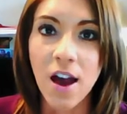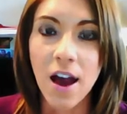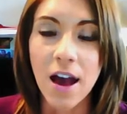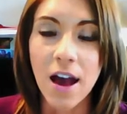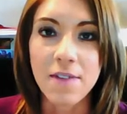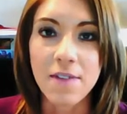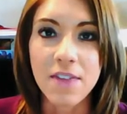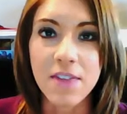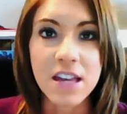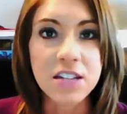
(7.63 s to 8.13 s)

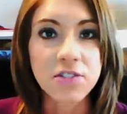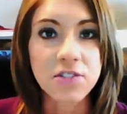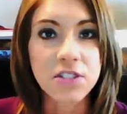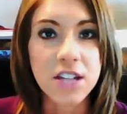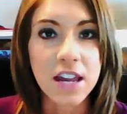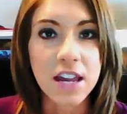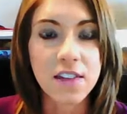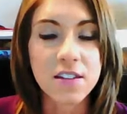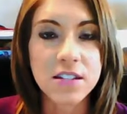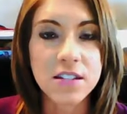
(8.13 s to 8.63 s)
Uh, thanks for
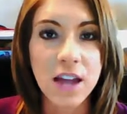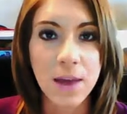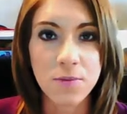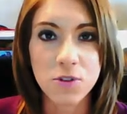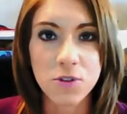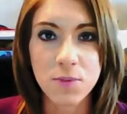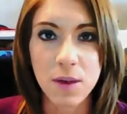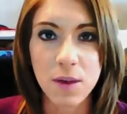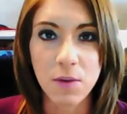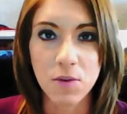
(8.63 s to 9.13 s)
taking the time to
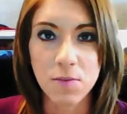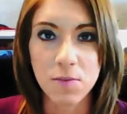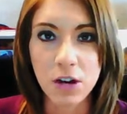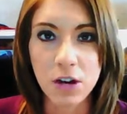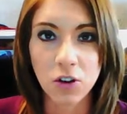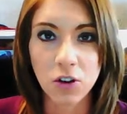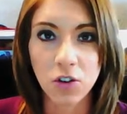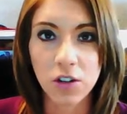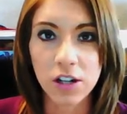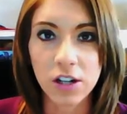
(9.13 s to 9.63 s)
speak with me
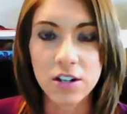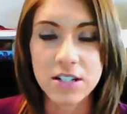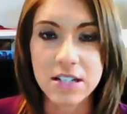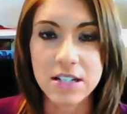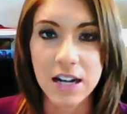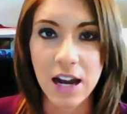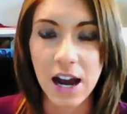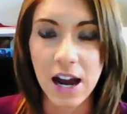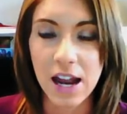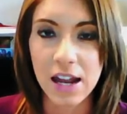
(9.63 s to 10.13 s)
earlier
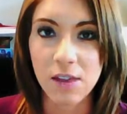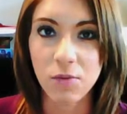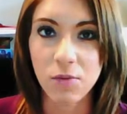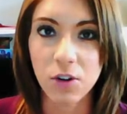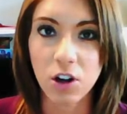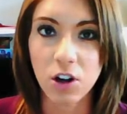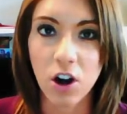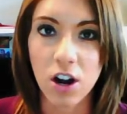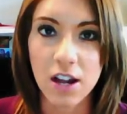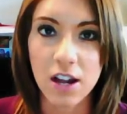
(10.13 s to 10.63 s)
today
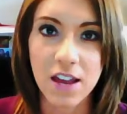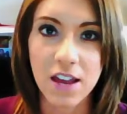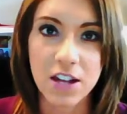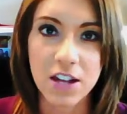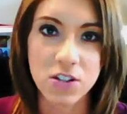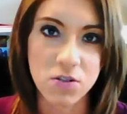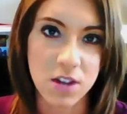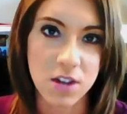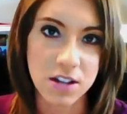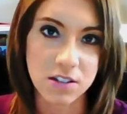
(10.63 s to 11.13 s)
regarding that
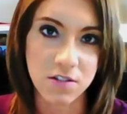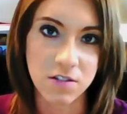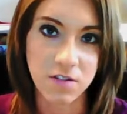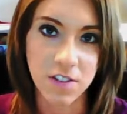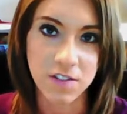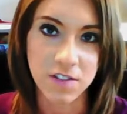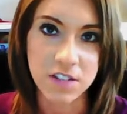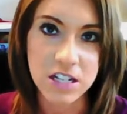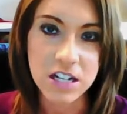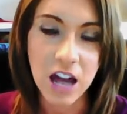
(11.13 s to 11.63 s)

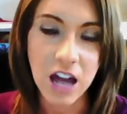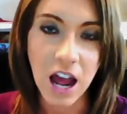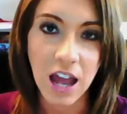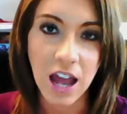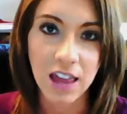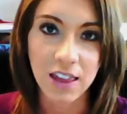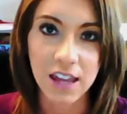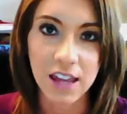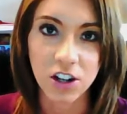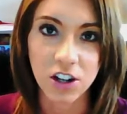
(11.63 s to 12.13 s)
2015
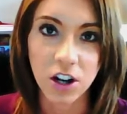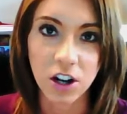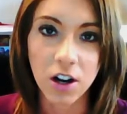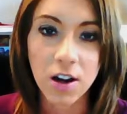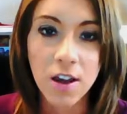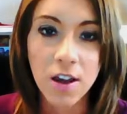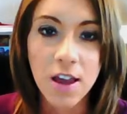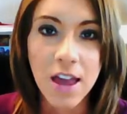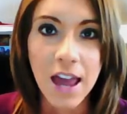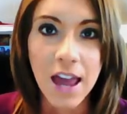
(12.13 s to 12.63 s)
Highlander.
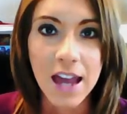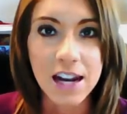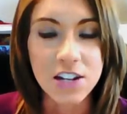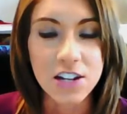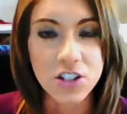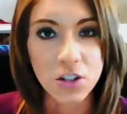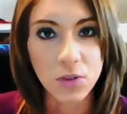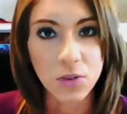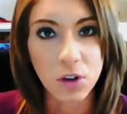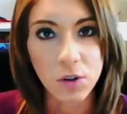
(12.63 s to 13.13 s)
And
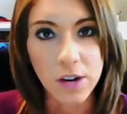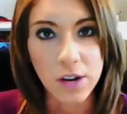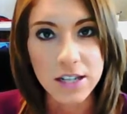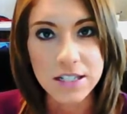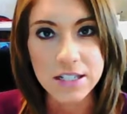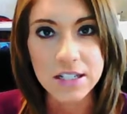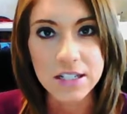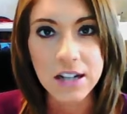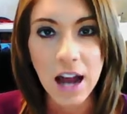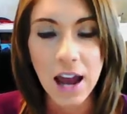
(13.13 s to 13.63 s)
as you
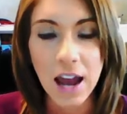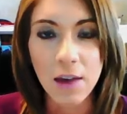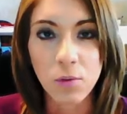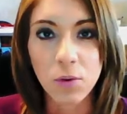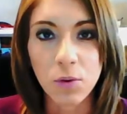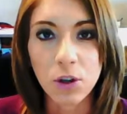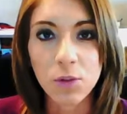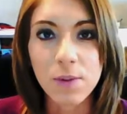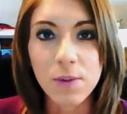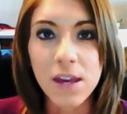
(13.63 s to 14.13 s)
requested, I
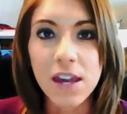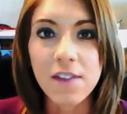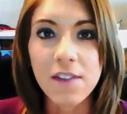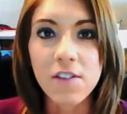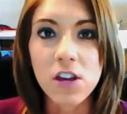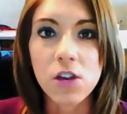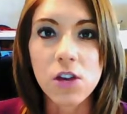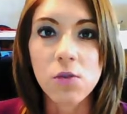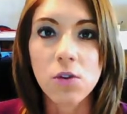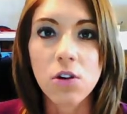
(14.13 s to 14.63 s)
will be
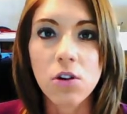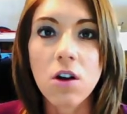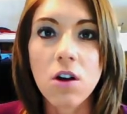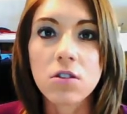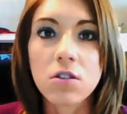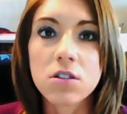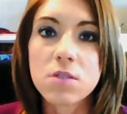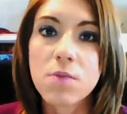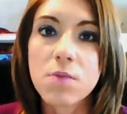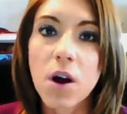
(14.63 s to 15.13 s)
giving you a
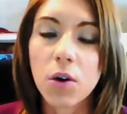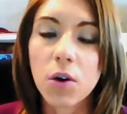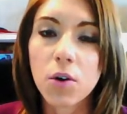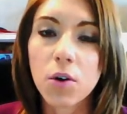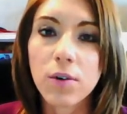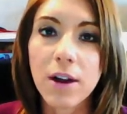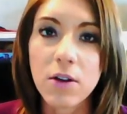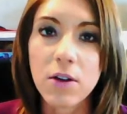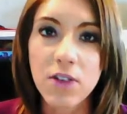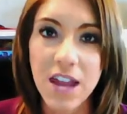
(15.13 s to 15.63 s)
call tomorrow
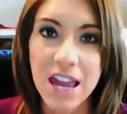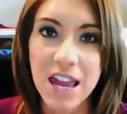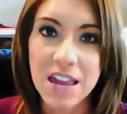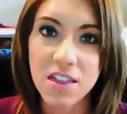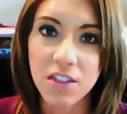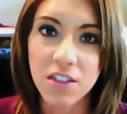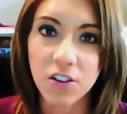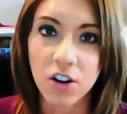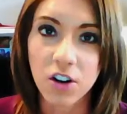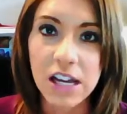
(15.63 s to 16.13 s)
around
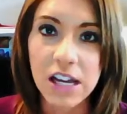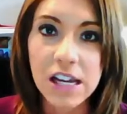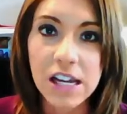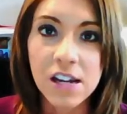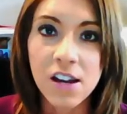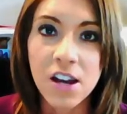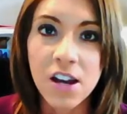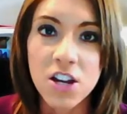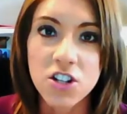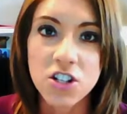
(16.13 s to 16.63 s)
8.30
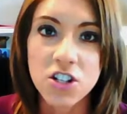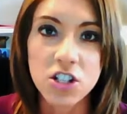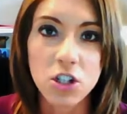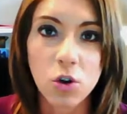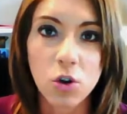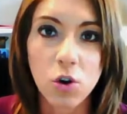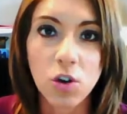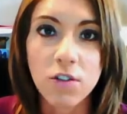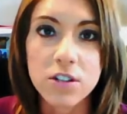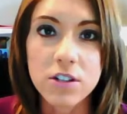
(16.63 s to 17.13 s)
just to
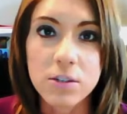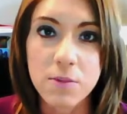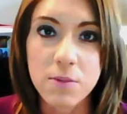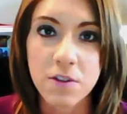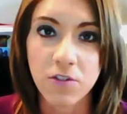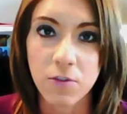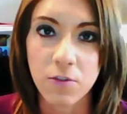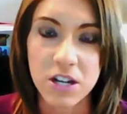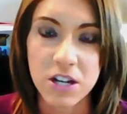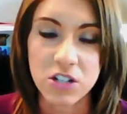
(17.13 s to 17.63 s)
go over some
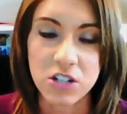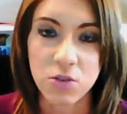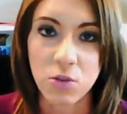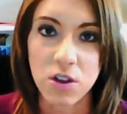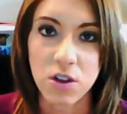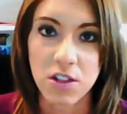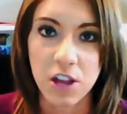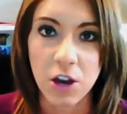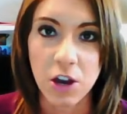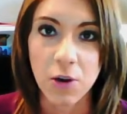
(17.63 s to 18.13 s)
information
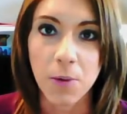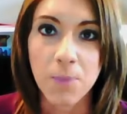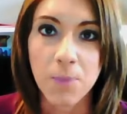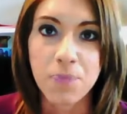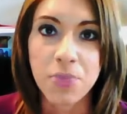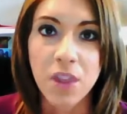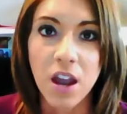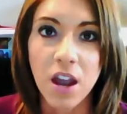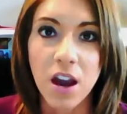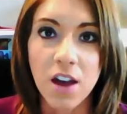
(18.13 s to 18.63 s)
with you.
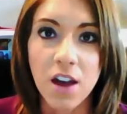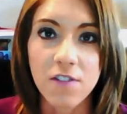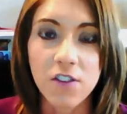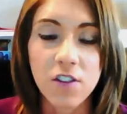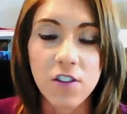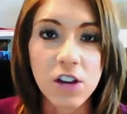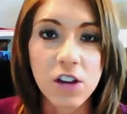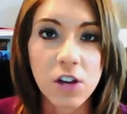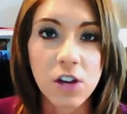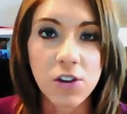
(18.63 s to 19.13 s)
Uh, if you
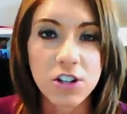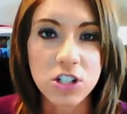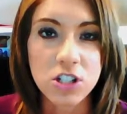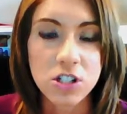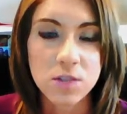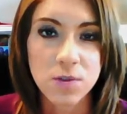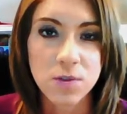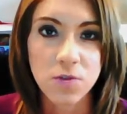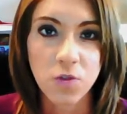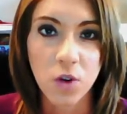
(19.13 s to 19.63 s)
have any
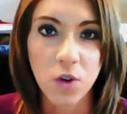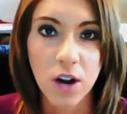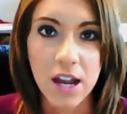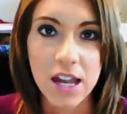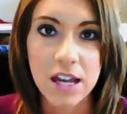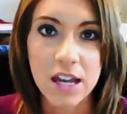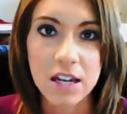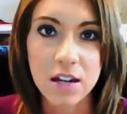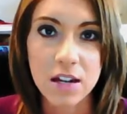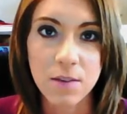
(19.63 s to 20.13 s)
questions
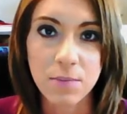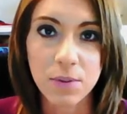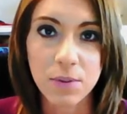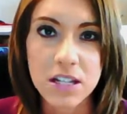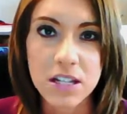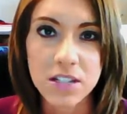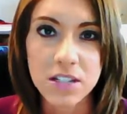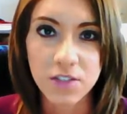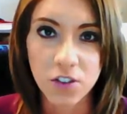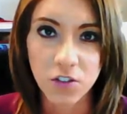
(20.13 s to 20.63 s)
beforehand,
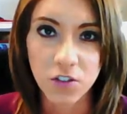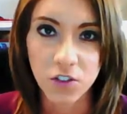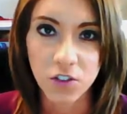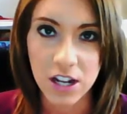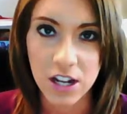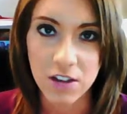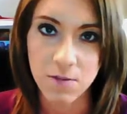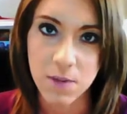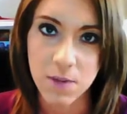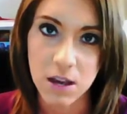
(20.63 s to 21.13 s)
please feel free to
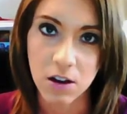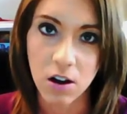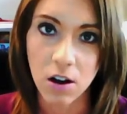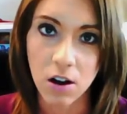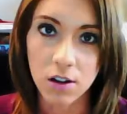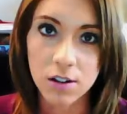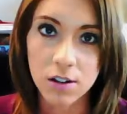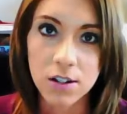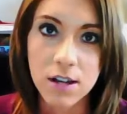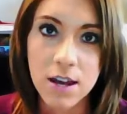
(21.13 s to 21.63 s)
give me a
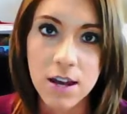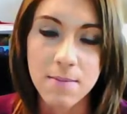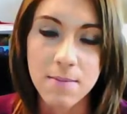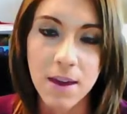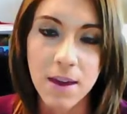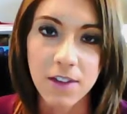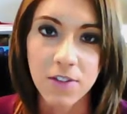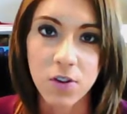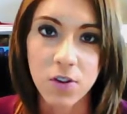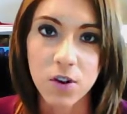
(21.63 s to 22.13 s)
call.
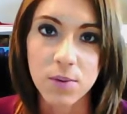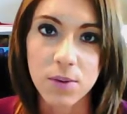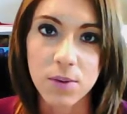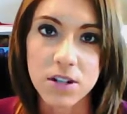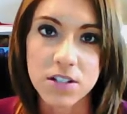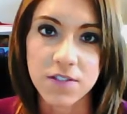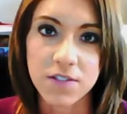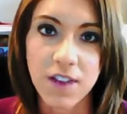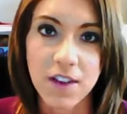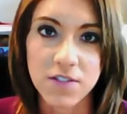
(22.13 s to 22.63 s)
My phone number
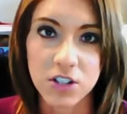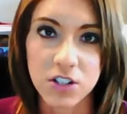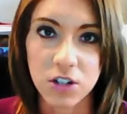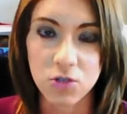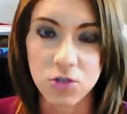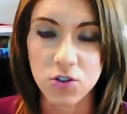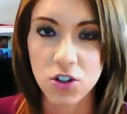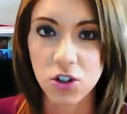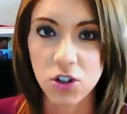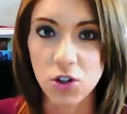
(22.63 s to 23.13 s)
is
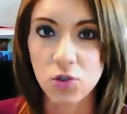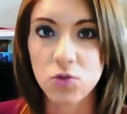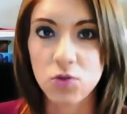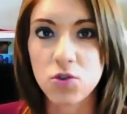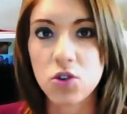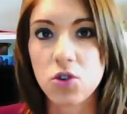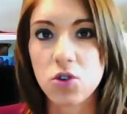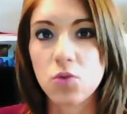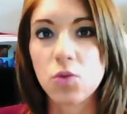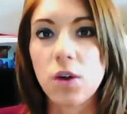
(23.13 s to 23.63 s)

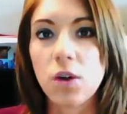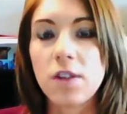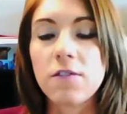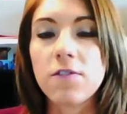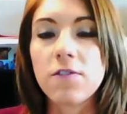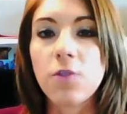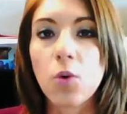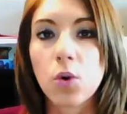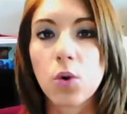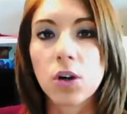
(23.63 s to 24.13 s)

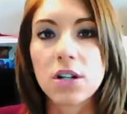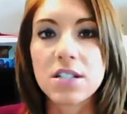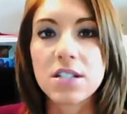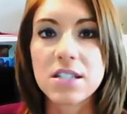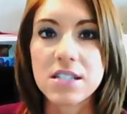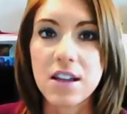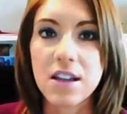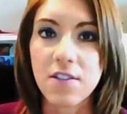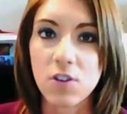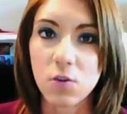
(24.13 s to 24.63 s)

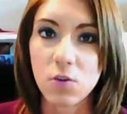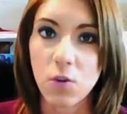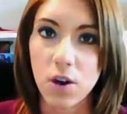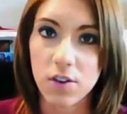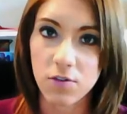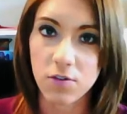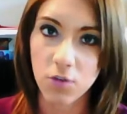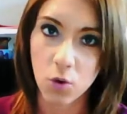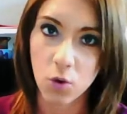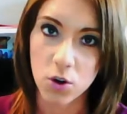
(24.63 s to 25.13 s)

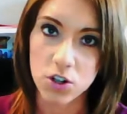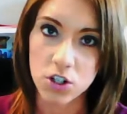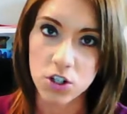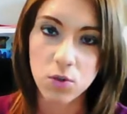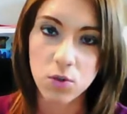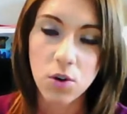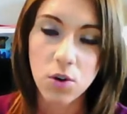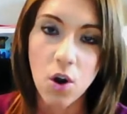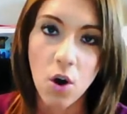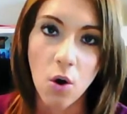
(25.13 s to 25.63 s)
502-214-7142
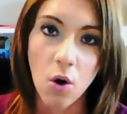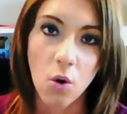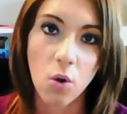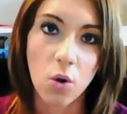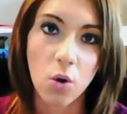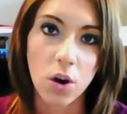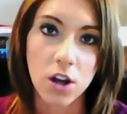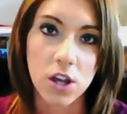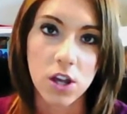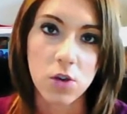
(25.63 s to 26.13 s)

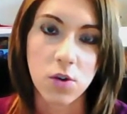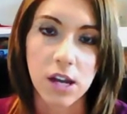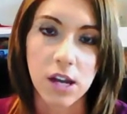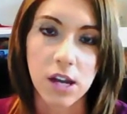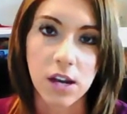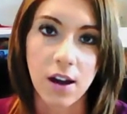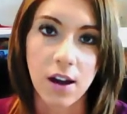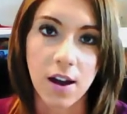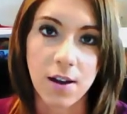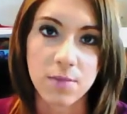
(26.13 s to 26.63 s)
or you
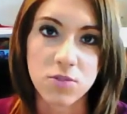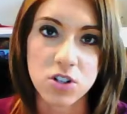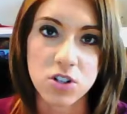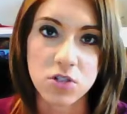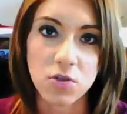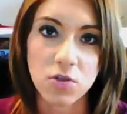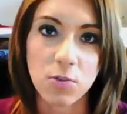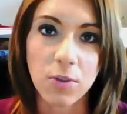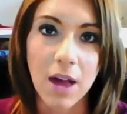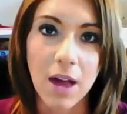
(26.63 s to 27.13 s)
can um,
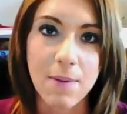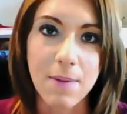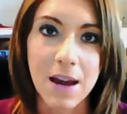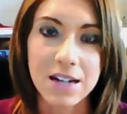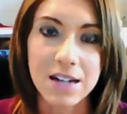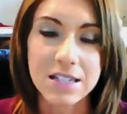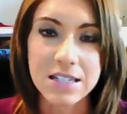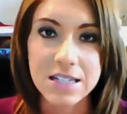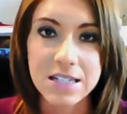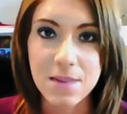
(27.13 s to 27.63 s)
just reply
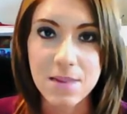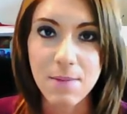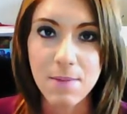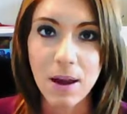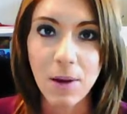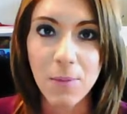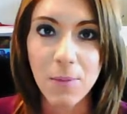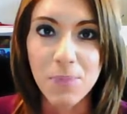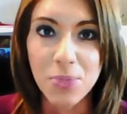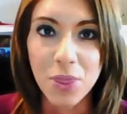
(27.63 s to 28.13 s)
back to this
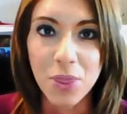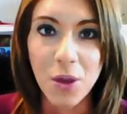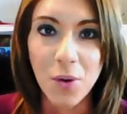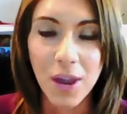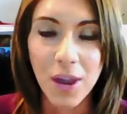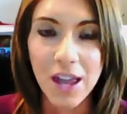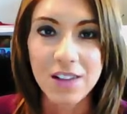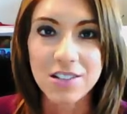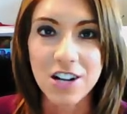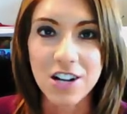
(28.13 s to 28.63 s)
email.
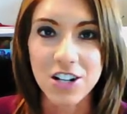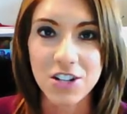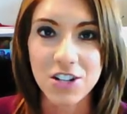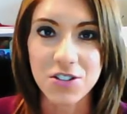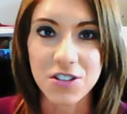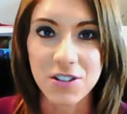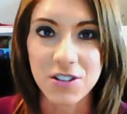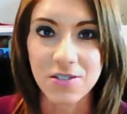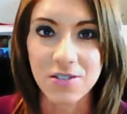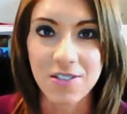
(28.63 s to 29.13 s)
Okay, I'll talk to you
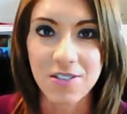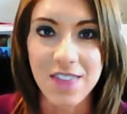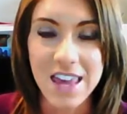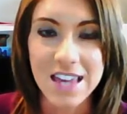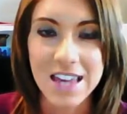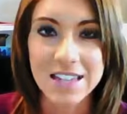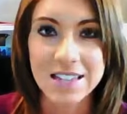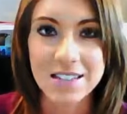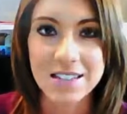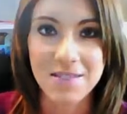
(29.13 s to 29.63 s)
soon.
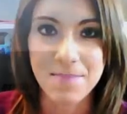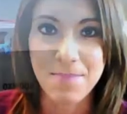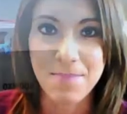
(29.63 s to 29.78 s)
Thanks.